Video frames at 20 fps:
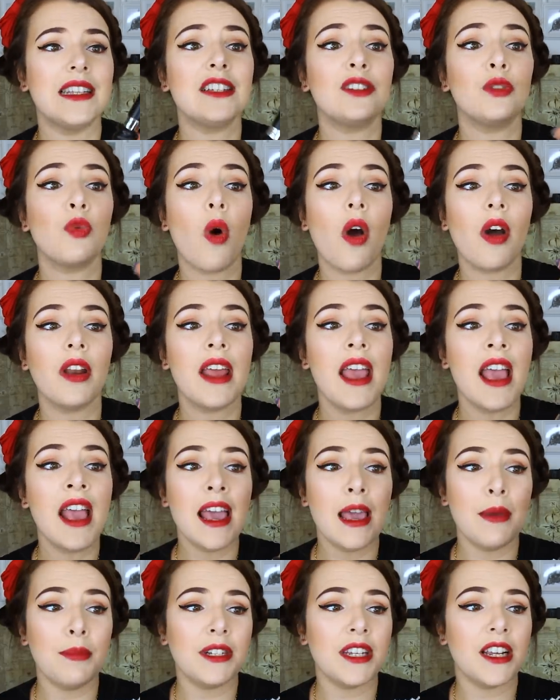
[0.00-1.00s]
This one
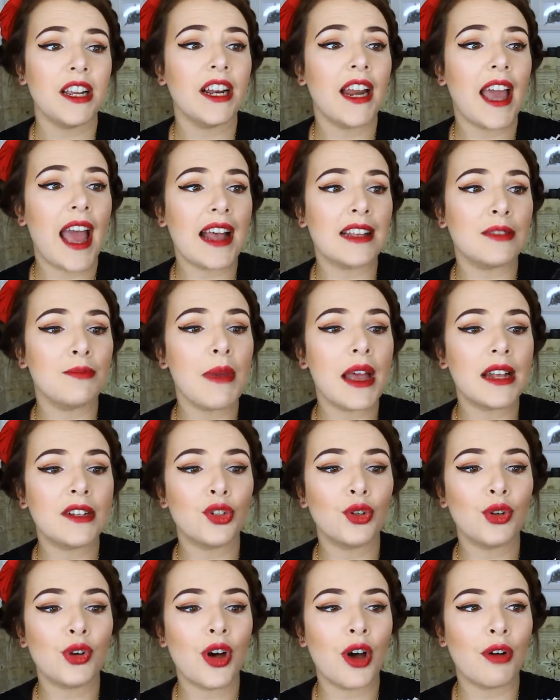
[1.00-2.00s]
in particular has
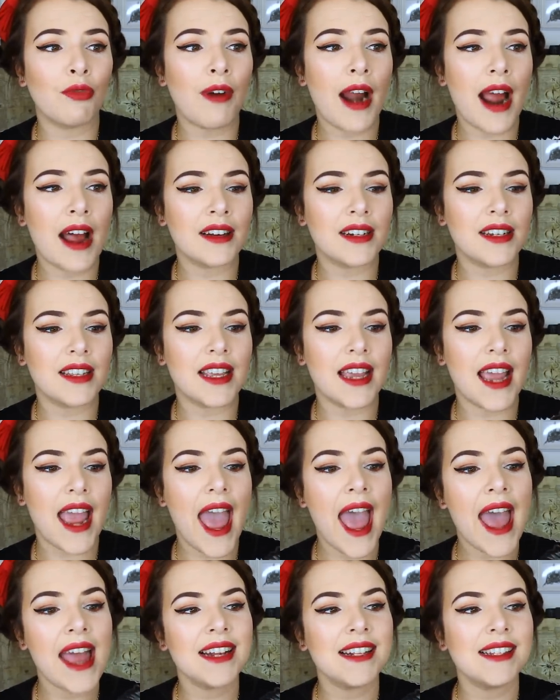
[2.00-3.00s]
metal around the
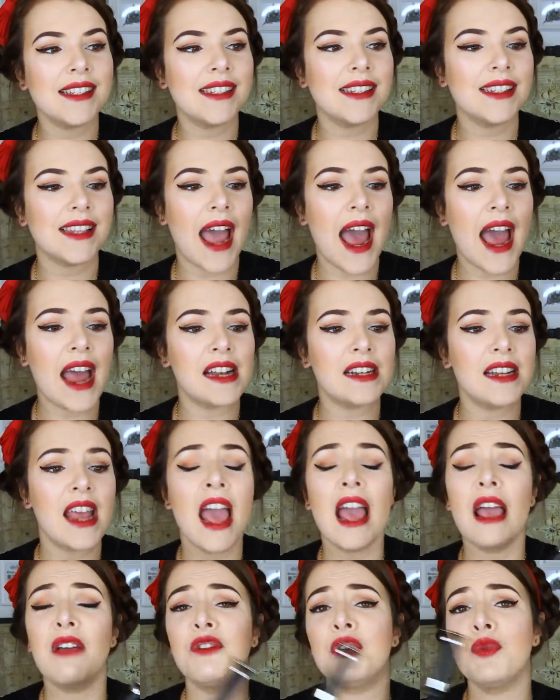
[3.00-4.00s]
ends, and
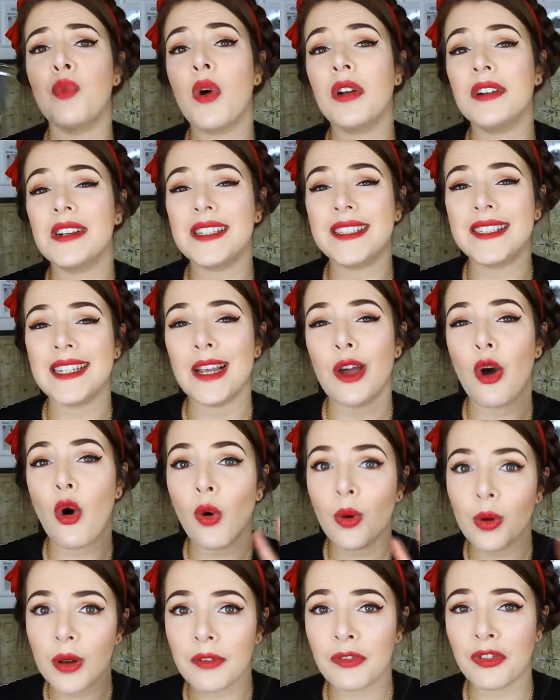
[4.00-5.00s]
if you want to see
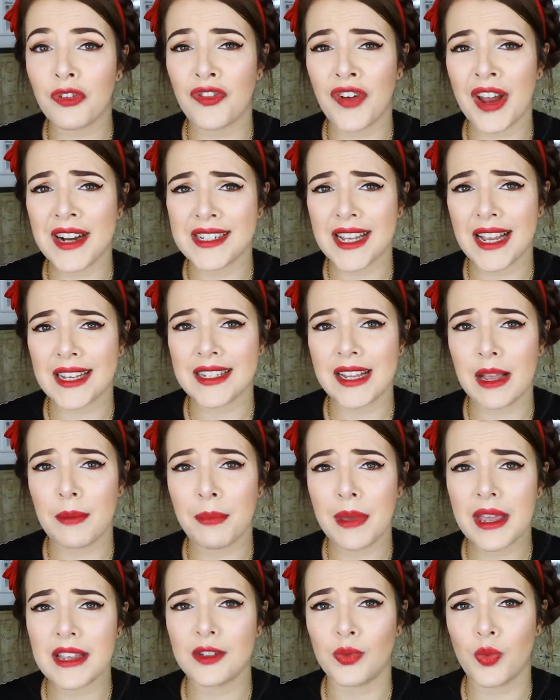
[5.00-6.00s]
all of the
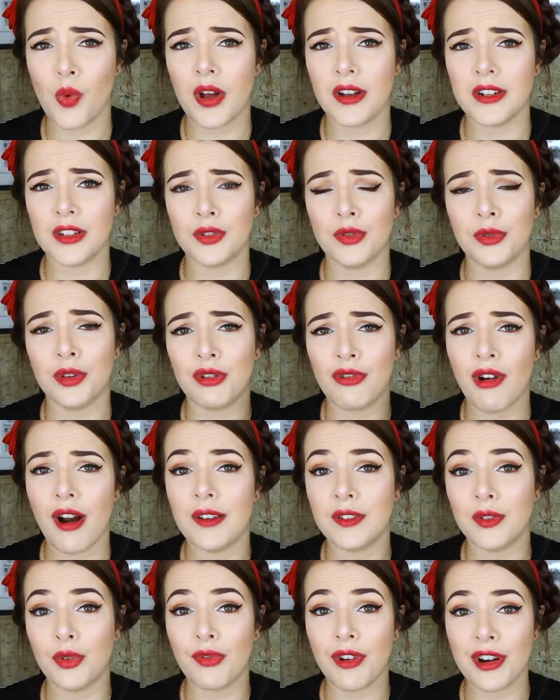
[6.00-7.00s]
Fantastic Beasts ones from the
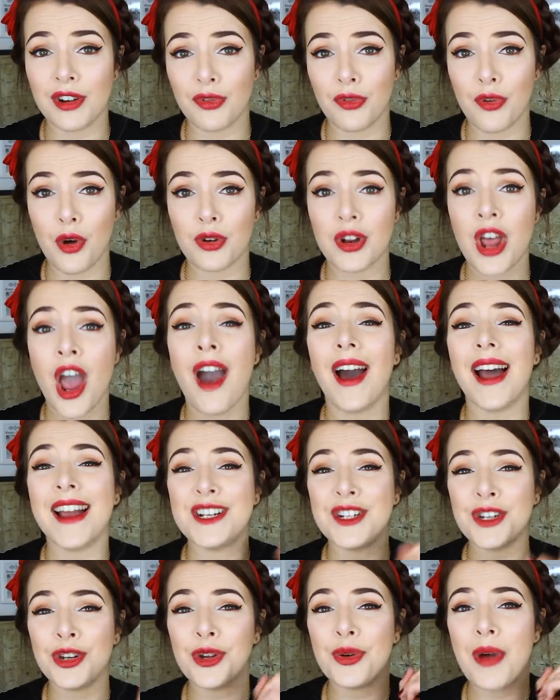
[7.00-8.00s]
Crimes of Grindelwald,
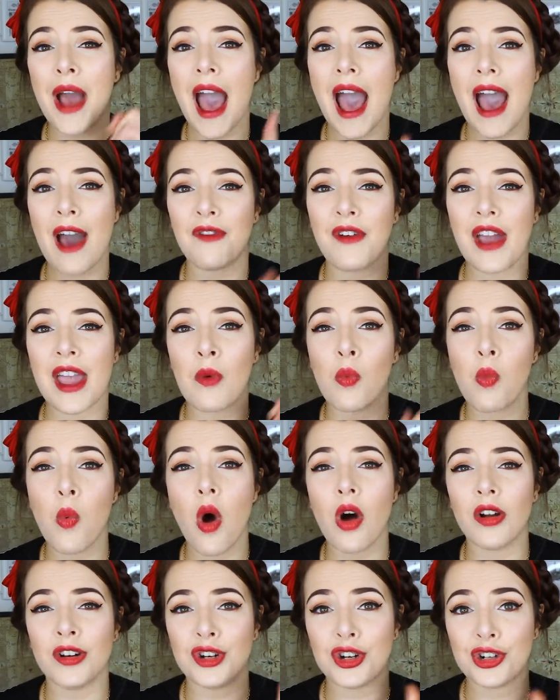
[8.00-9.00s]
I do have a
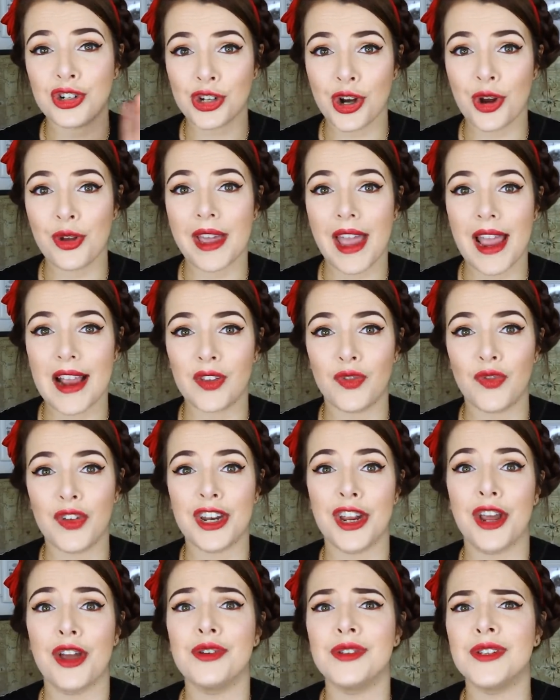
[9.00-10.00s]
wand showcase
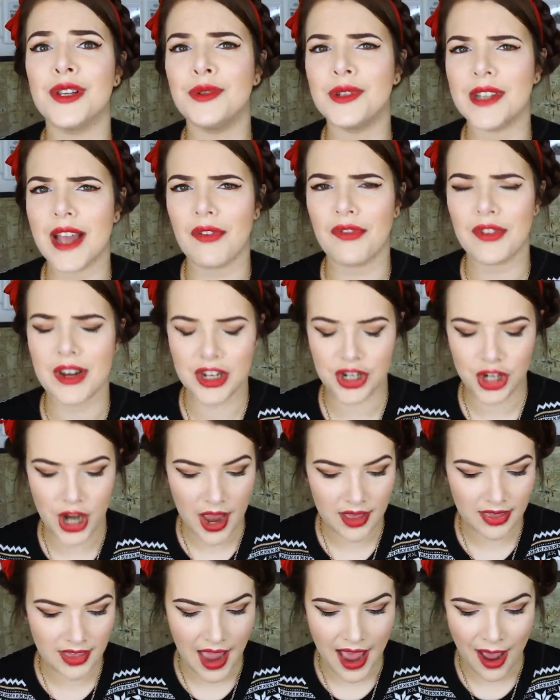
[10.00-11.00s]
video, so definitely
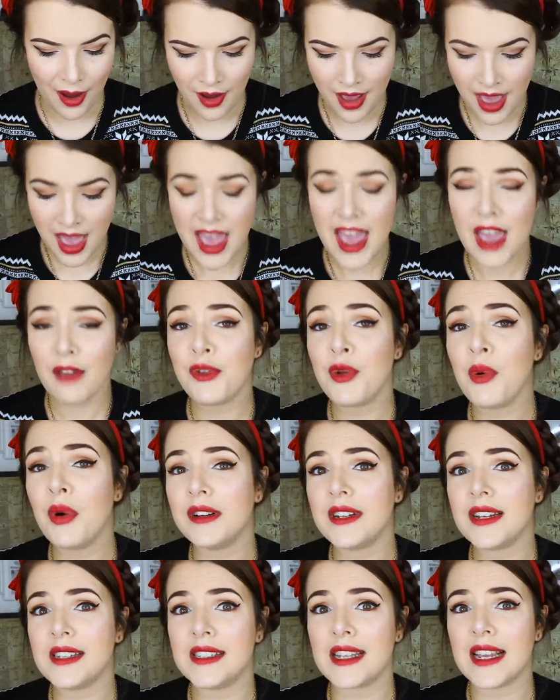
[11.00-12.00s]
check that out. If you
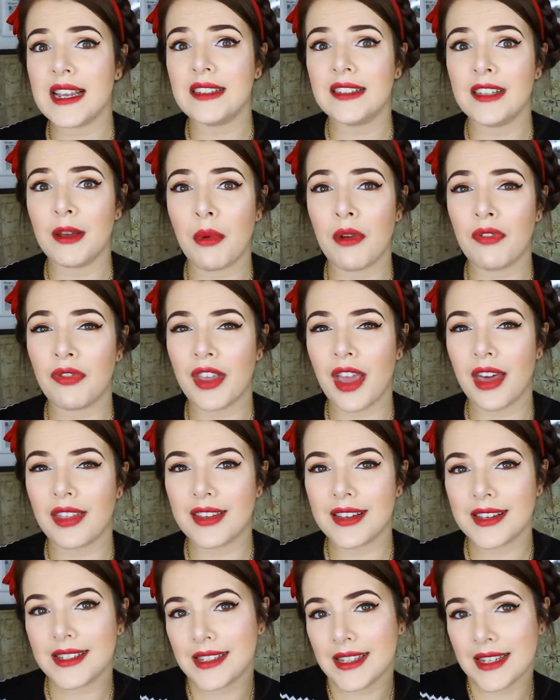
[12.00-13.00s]
want to see some of the
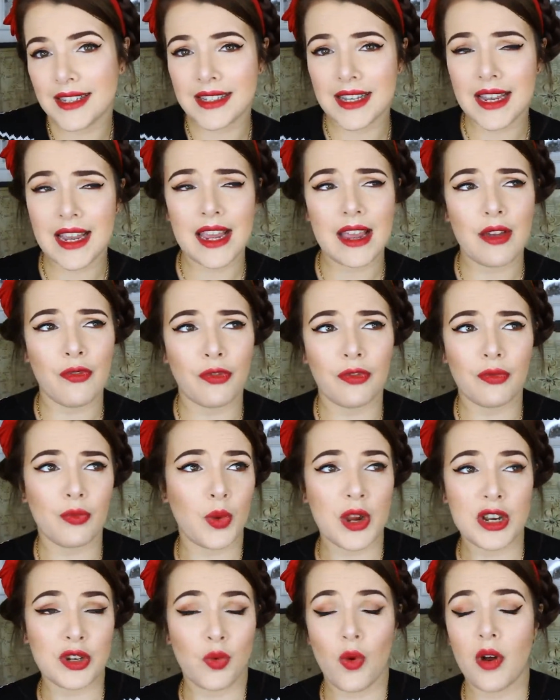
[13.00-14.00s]
others to see
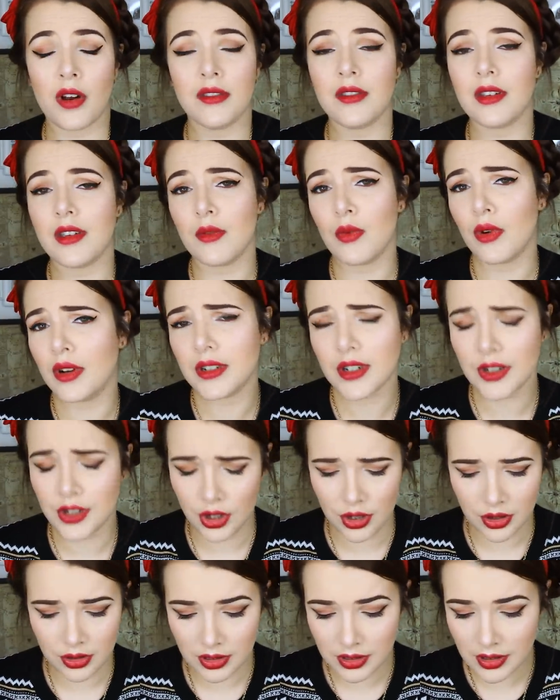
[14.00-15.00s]
which one that you want to
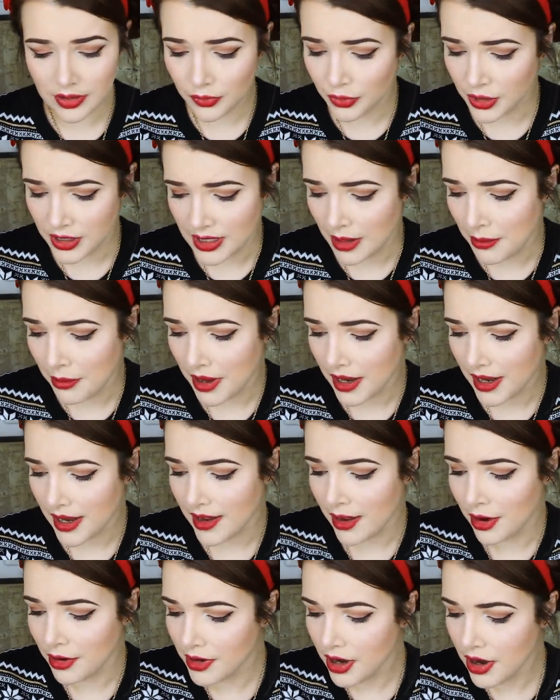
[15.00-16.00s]
choose for
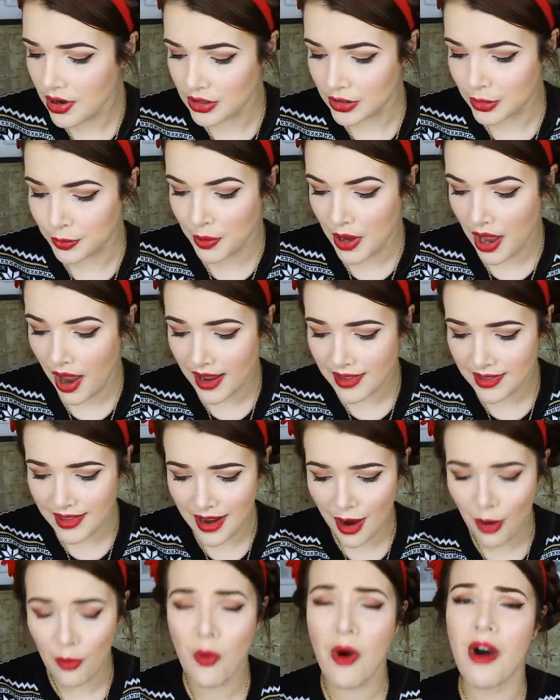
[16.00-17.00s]
somebody, who knows, but I
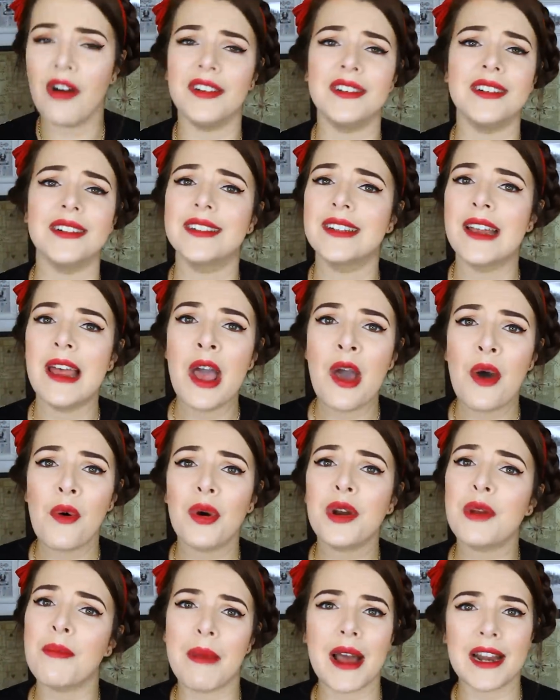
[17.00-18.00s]
think a wand,
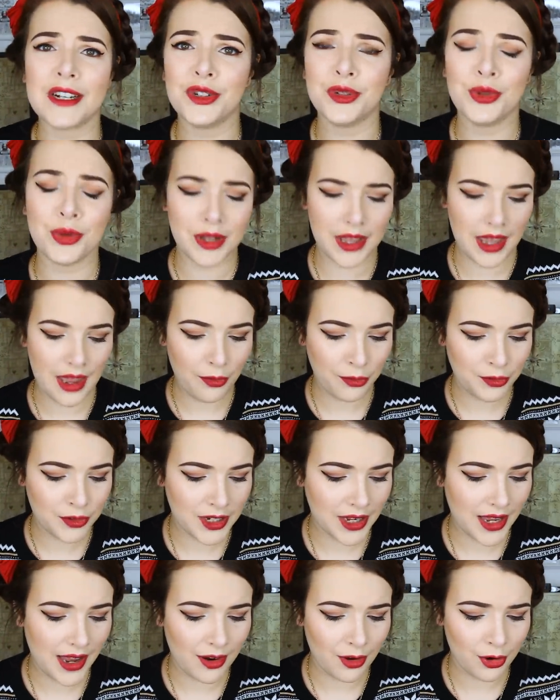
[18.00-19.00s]
what a magical gift
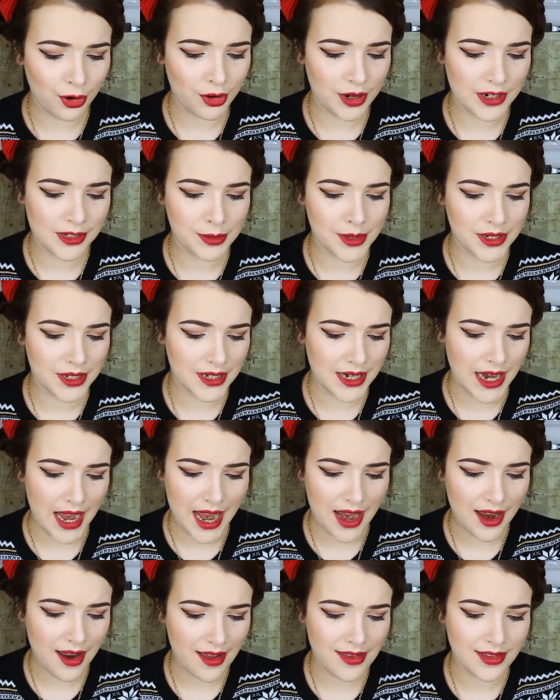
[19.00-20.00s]
to get on Christmas
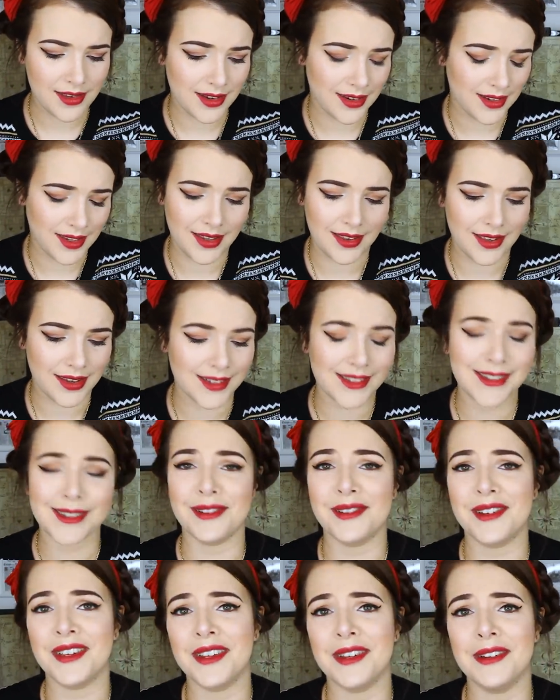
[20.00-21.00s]
Day. I just think that's
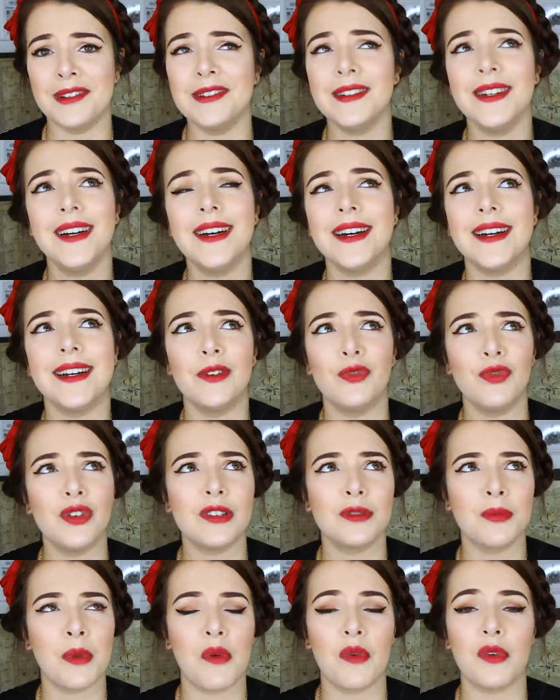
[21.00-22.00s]
so cute. Oh,
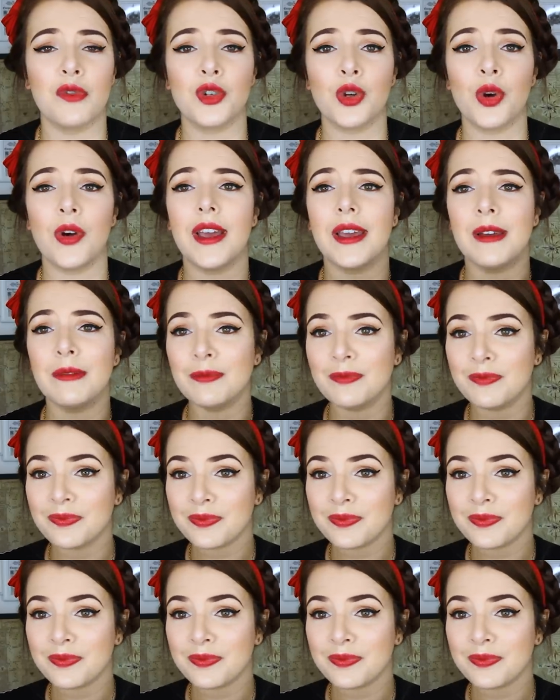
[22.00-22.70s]
fills me with joy.